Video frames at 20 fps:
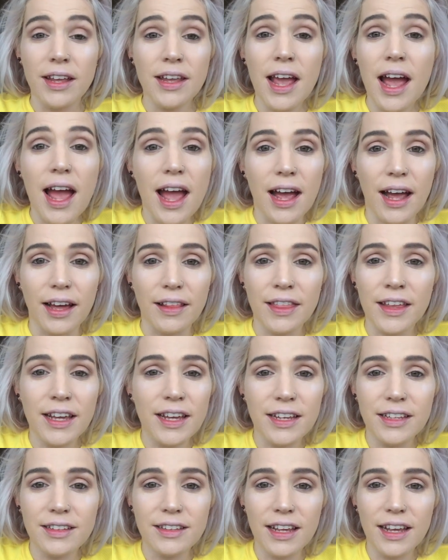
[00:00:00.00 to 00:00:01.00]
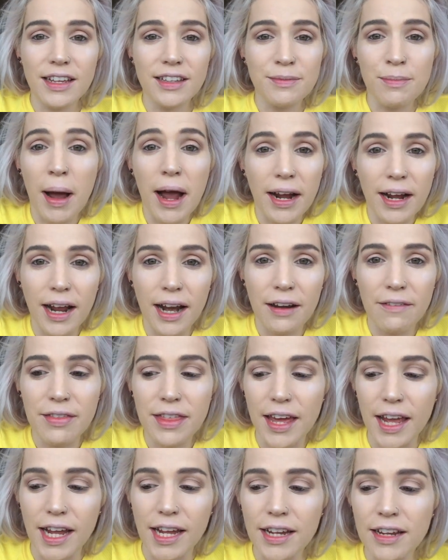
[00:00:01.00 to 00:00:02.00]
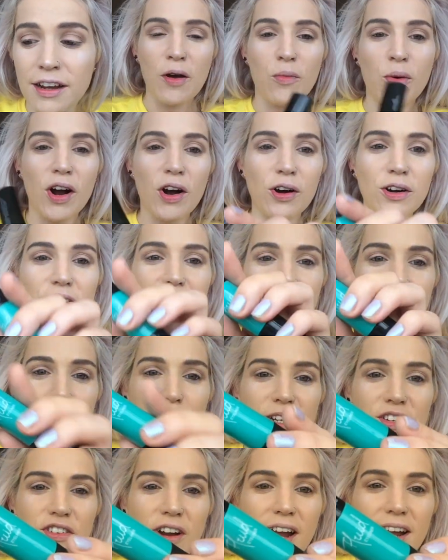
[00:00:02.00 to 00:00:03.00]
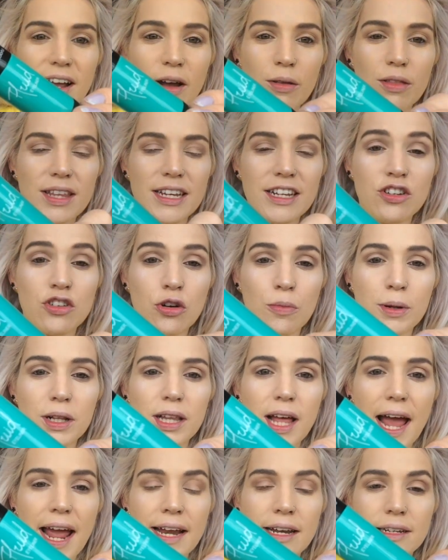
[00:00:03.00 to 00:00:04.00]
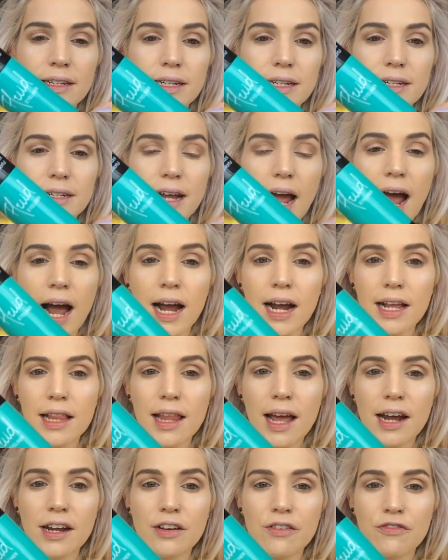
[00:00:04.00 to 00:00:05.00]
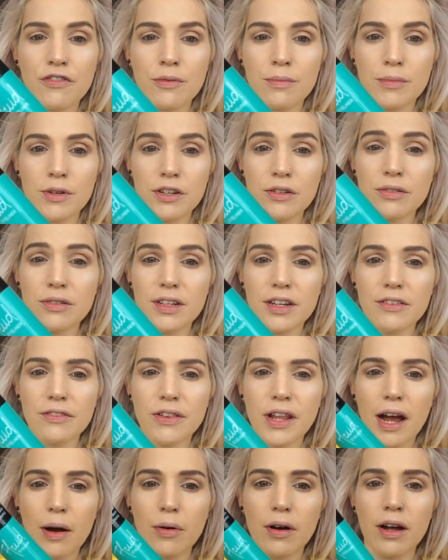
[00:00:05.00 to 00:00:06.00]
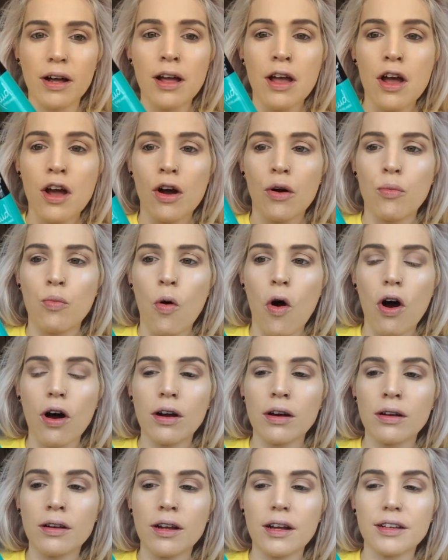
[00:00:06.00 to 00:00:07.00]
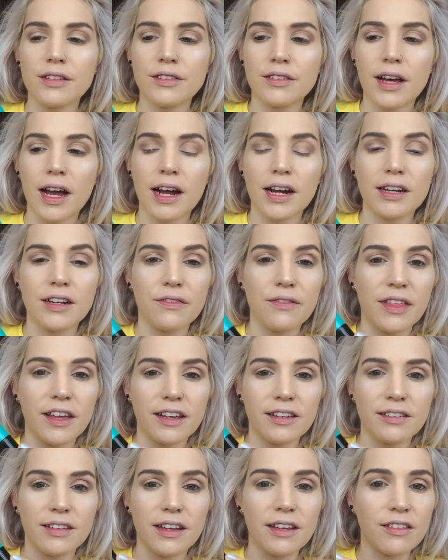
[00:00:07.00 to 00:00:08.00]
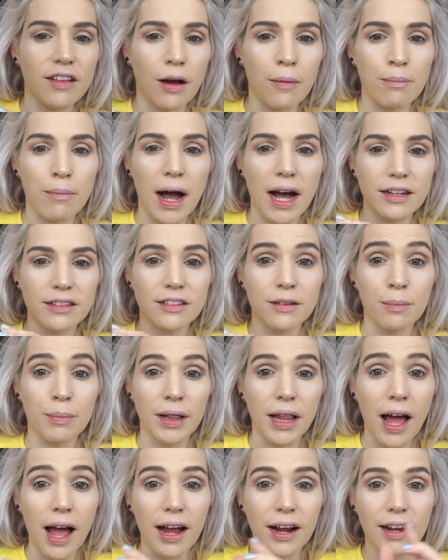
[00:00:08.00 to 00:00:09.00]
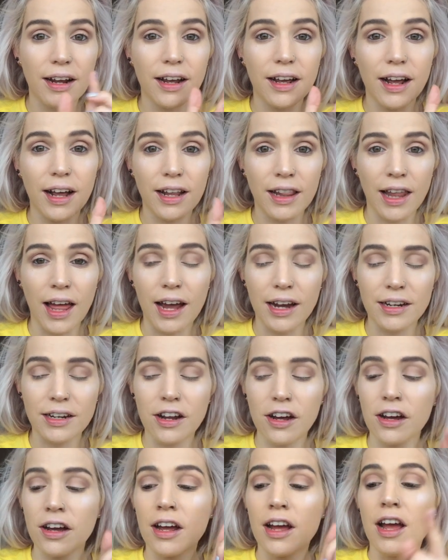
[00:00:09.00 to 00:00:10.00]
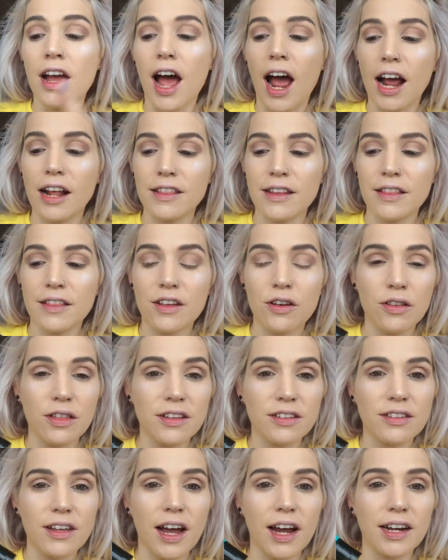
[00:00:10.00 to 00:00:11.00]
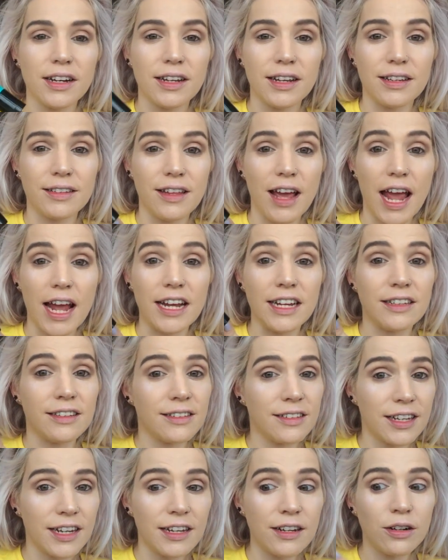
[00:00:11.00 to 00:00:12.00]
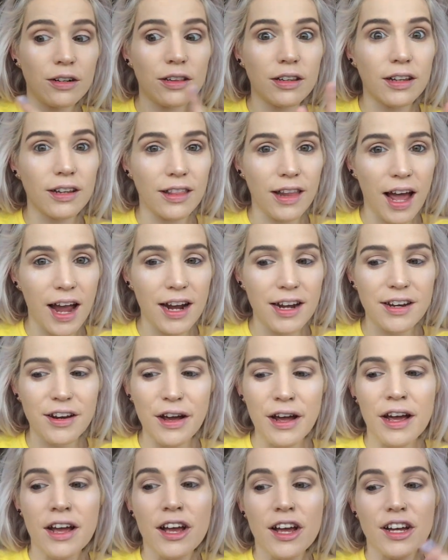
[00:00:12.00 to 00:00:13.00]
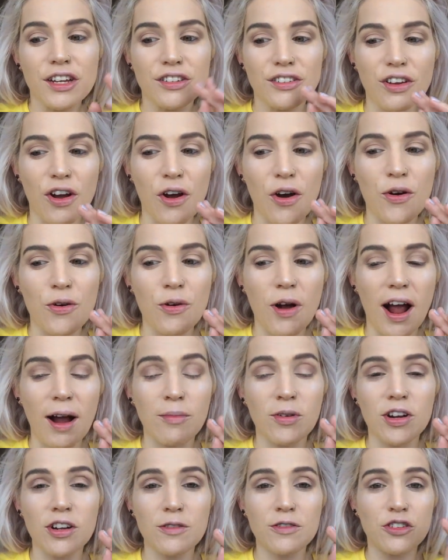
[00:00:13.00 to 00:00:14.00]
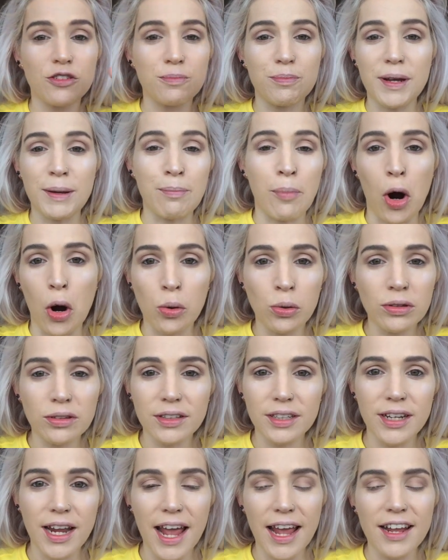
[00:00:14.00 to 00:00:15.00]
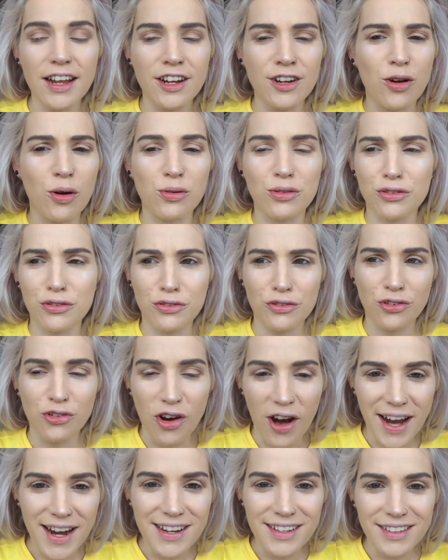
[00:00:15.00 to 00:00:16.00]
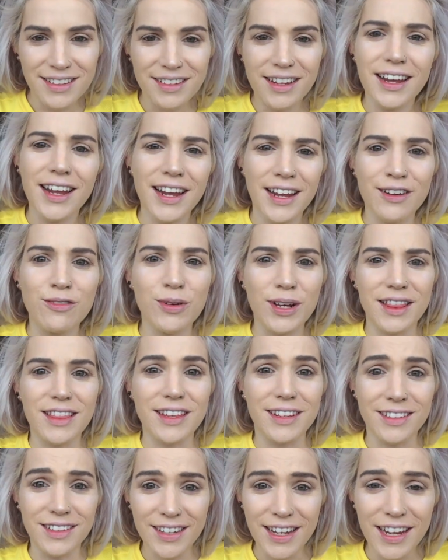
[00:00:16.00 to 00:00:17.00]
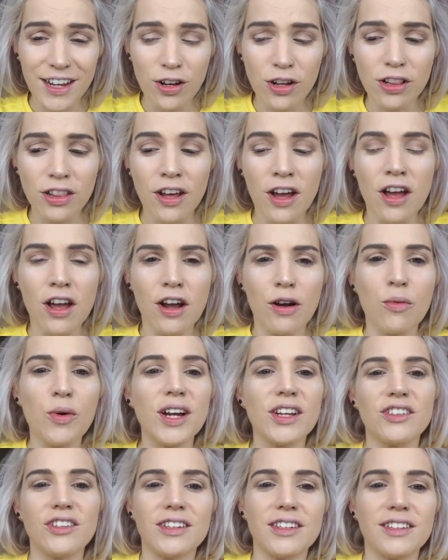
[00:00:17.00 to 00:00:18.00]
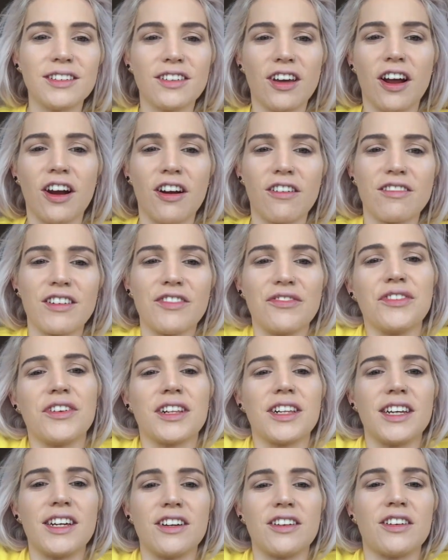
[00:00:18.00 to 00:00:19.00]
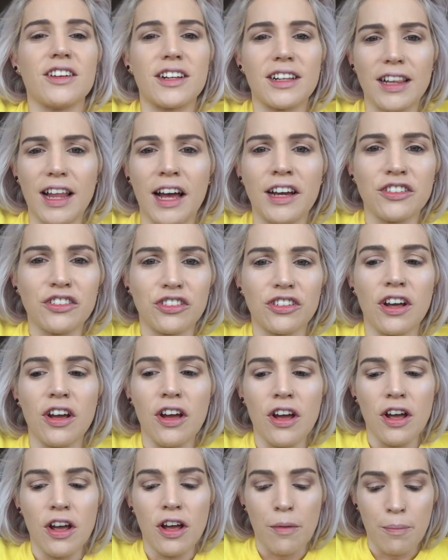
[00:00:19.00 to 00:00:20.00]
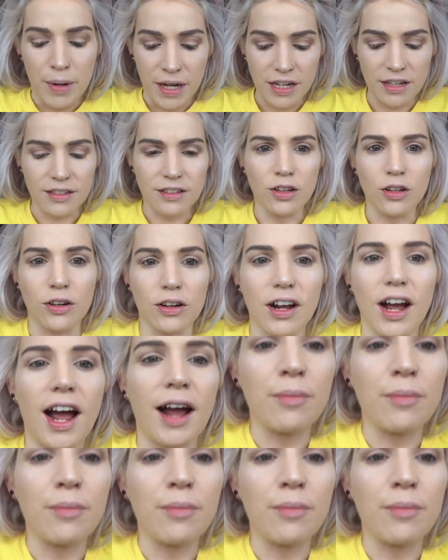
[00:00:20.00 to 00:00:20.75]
yeah, I think it's my kind of thing. We're also going to be trying out the double-ended eyeliner from Music Flower. One side of this is a matte black liner and then the other side is a teal liner. So I'm going to just be bold today and go straight in with the teal, which is horrifically going to clash because look,